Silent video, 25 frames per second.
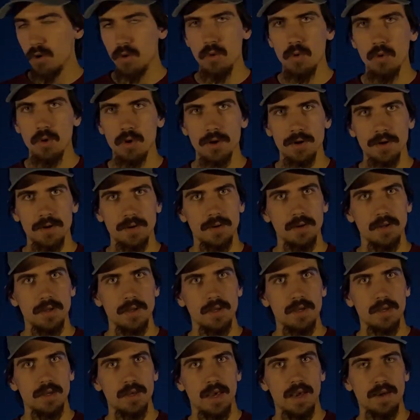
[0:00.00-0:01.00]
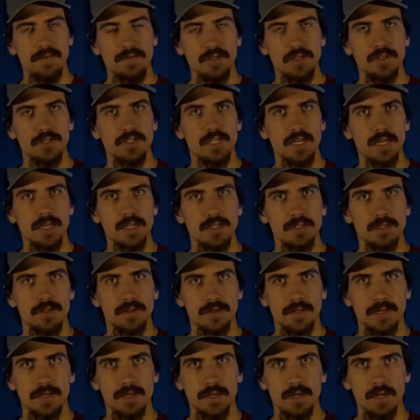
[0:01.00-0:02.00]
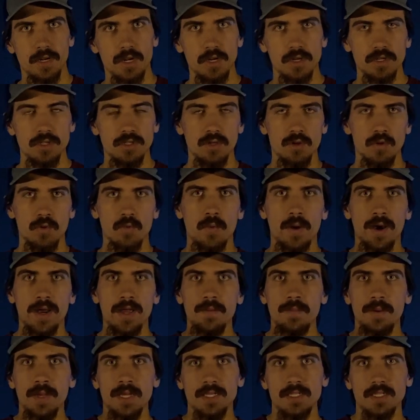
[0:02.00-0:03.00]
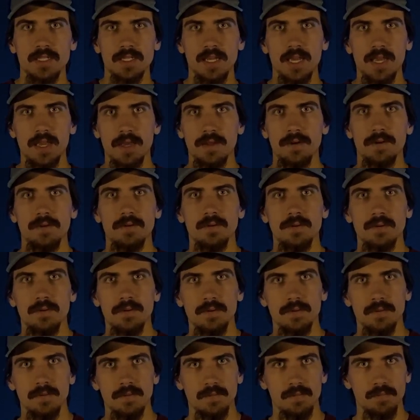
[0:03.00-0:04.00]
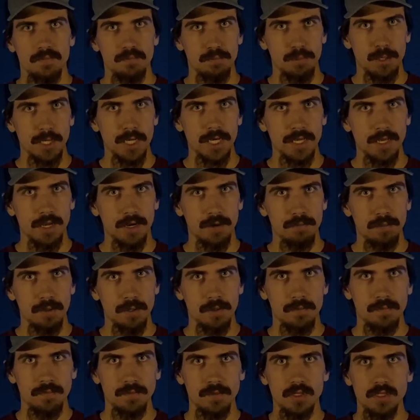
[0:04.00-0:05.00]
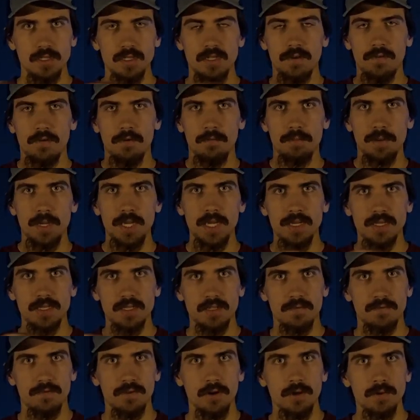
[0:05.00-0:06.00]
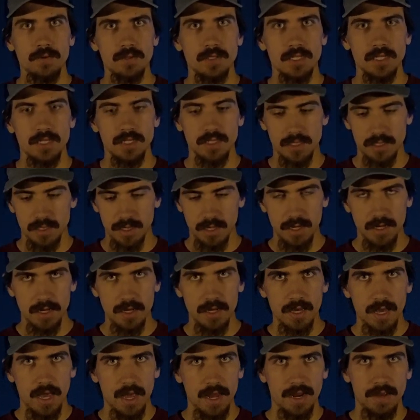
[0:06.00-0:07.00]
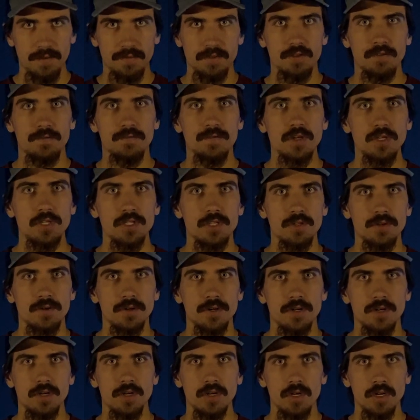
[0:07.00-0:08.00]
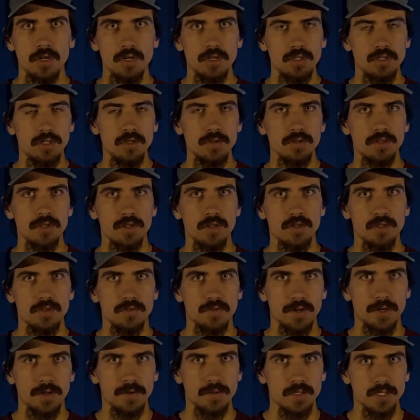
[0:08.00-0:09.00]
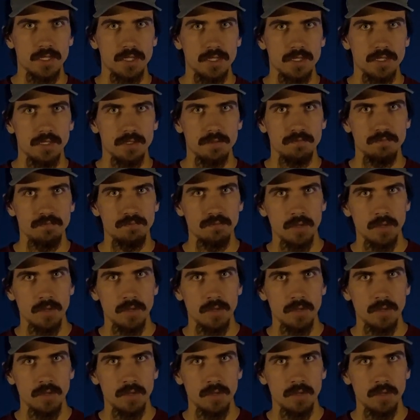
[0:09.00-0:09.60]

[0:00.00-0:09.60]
or having your second tuner do a wideband scan, picking up different peaks and frequencies, and having the first tuner tune to those frequencies.